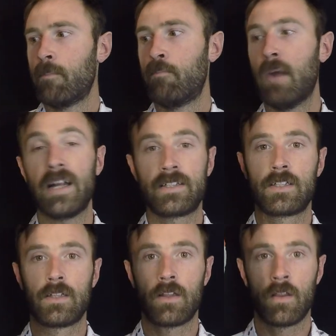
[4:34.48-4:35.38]

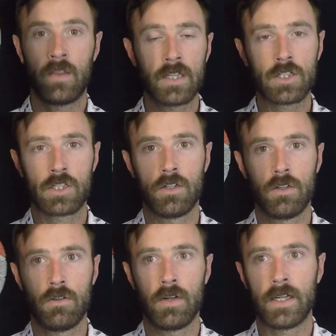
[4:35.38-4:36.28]
But this
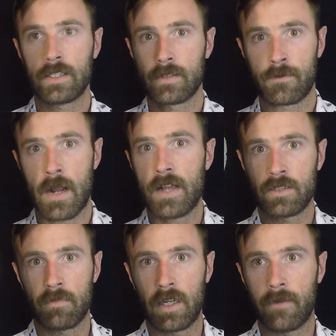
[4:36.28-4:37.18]
shoe
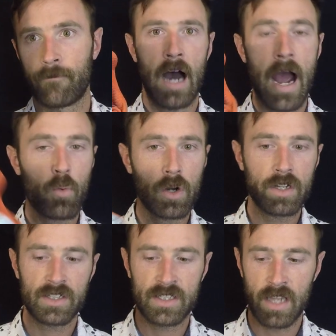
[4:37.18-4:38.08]
surprised me. I
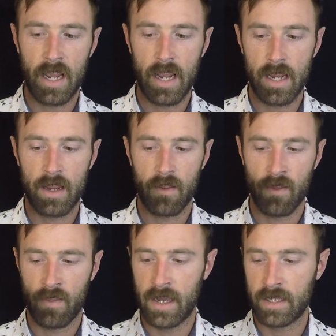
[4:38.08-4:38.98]
wouldn't say
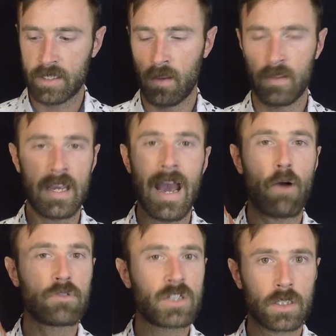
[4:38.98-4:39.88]
that the
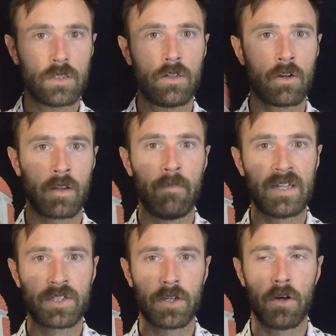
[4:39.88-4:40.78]
outsole or the
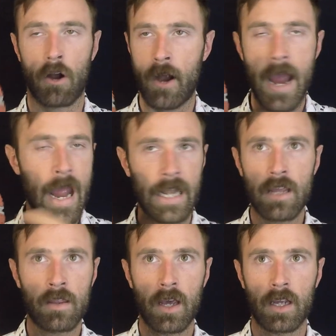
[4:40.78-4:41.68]
midsole are
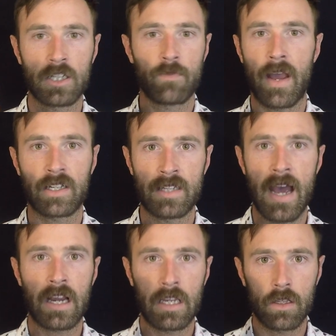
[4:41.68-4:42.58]
anything
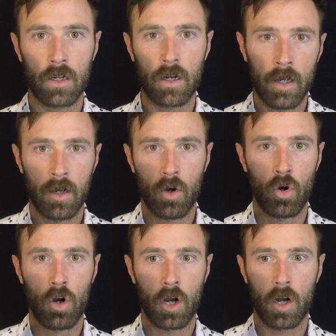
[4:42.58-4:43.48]
spectacular
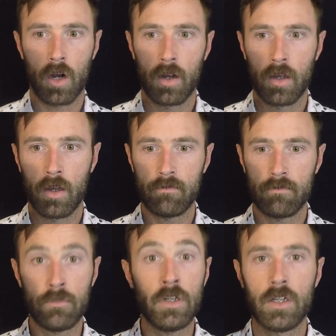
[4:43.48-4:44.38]
or
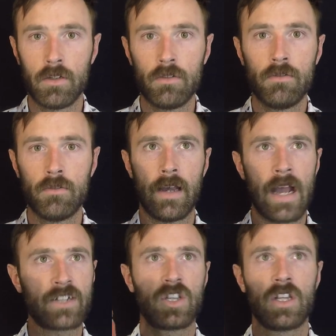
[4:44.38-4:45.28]
new.
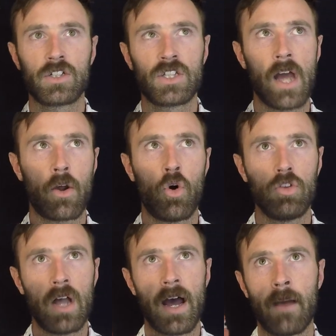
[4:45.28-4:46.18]
Actually, there's not a
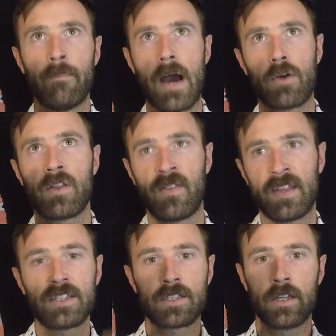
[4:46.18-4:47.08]
whole lot about
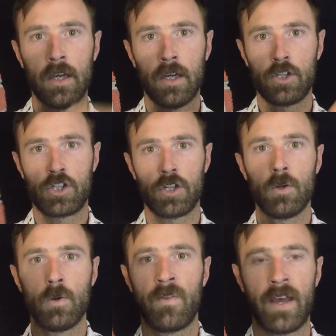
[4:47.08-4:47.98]
this
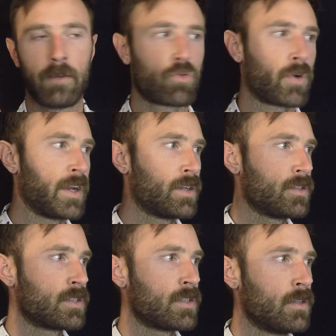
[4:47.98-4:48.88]
shoe that
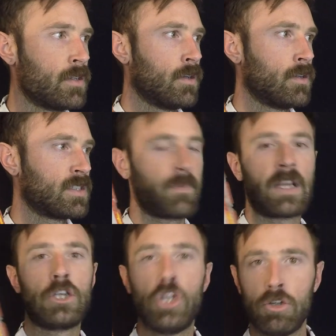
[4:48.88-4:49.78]
brings
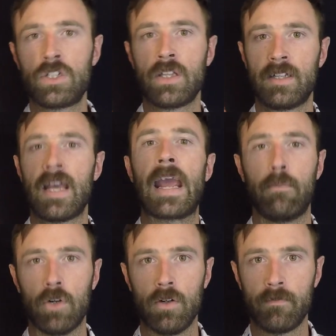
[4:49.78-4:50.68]
something new to the
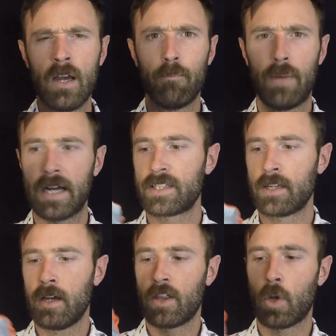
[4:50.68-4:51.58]
table. But
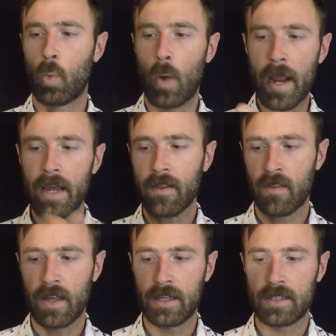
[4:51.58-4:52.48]
the way
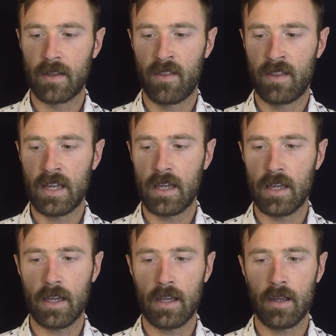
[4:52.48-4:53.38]
that
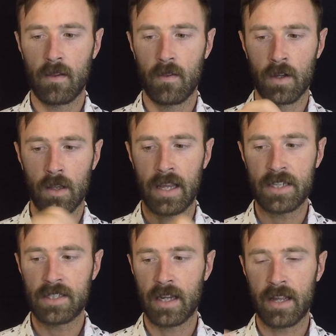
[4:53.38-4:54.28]
the
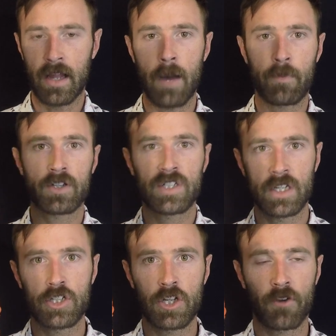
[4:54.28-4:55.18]
lacing and the upper
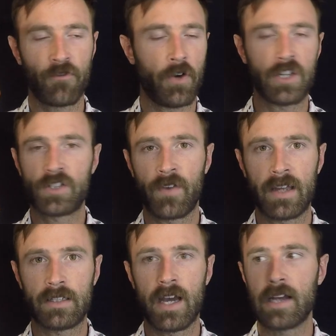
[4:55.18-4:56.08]
cinch to your foot is
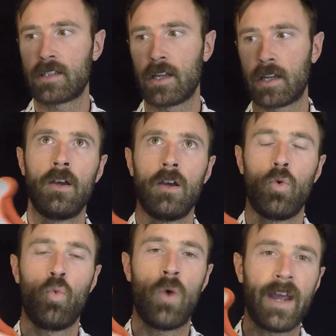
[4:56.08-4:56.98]
fantastic.
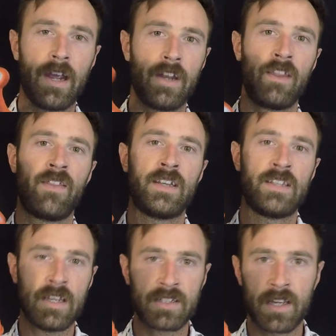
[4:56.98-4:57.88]
when the
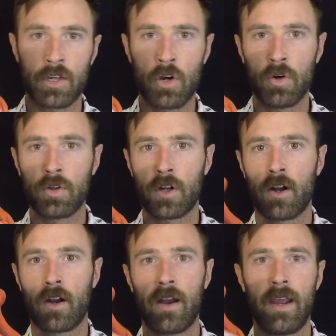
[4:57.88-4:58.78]
days get
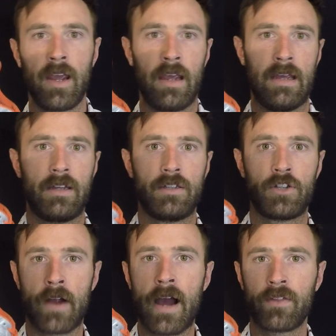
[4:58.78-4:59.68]
colder and
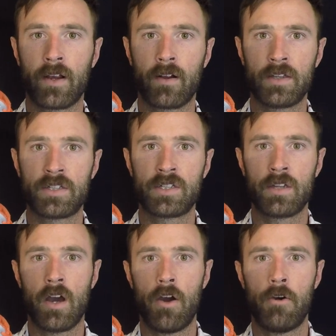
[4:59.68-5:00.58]
you're out there in the
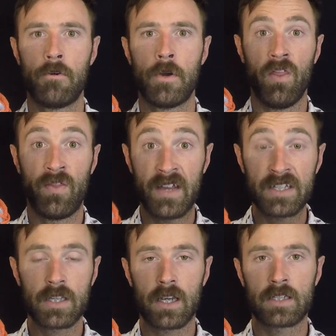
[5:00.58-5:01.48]
snow,
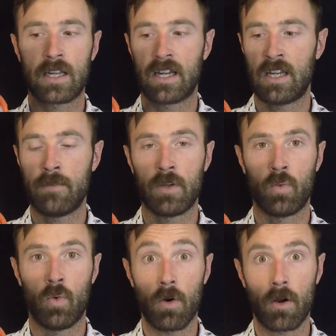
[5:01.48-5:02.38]
this thing is going to keep you
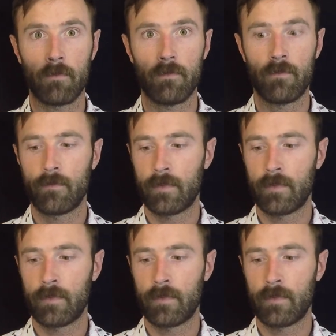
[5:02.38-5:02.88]
warm.